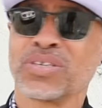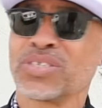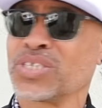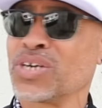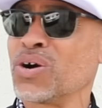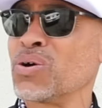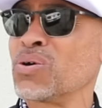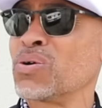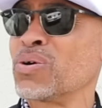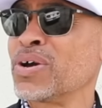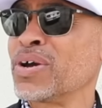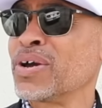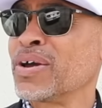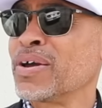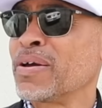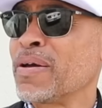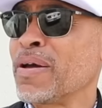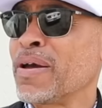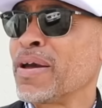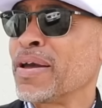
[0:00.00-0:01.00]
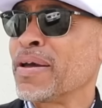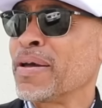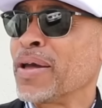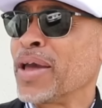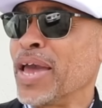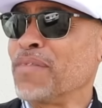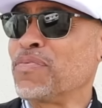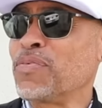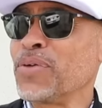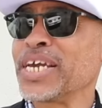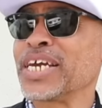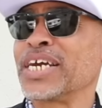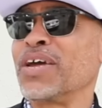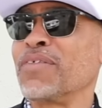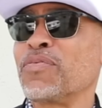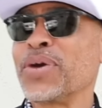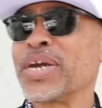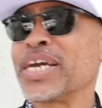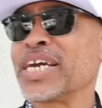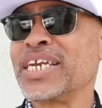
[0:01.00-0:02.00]
So if we
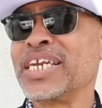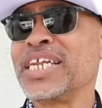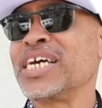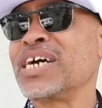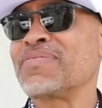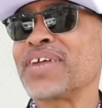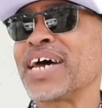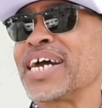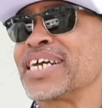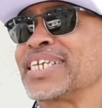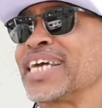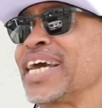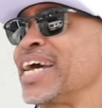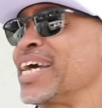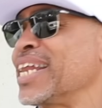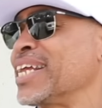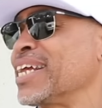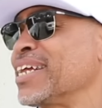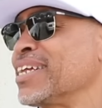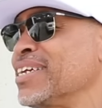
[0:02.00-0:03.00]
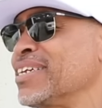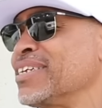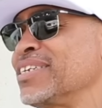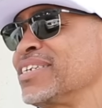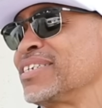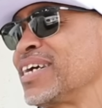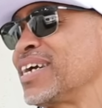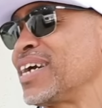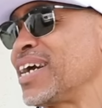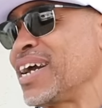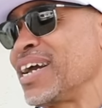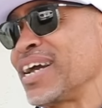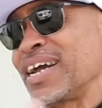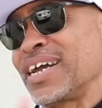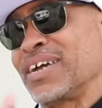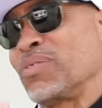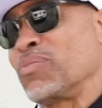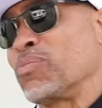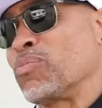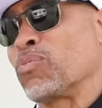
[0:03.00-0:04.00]
can live like that
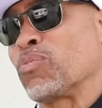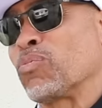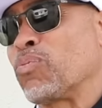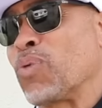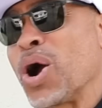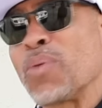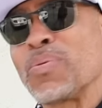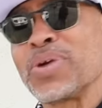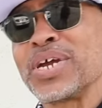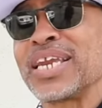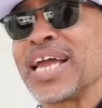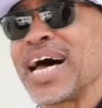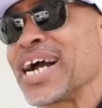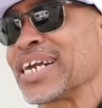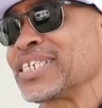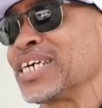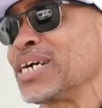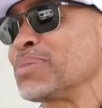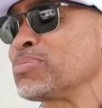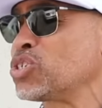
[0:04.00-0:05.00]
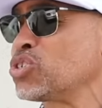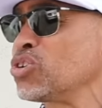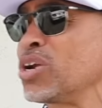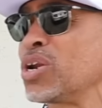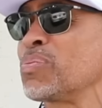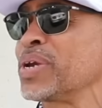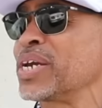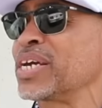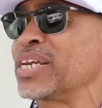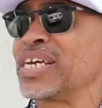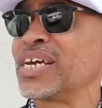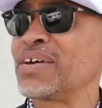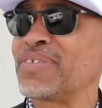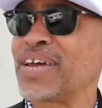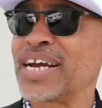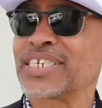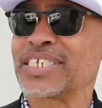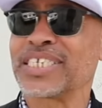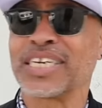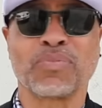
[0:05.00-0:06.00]
while we locked up, surely we can live
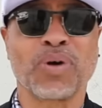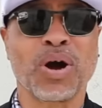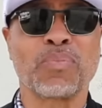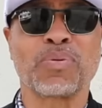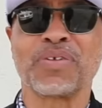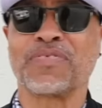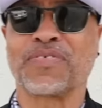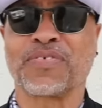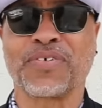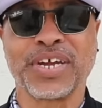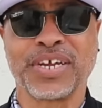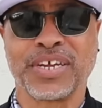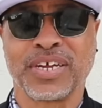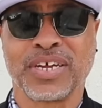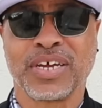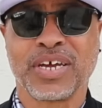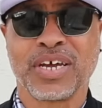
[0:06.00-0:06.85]
like that while we free.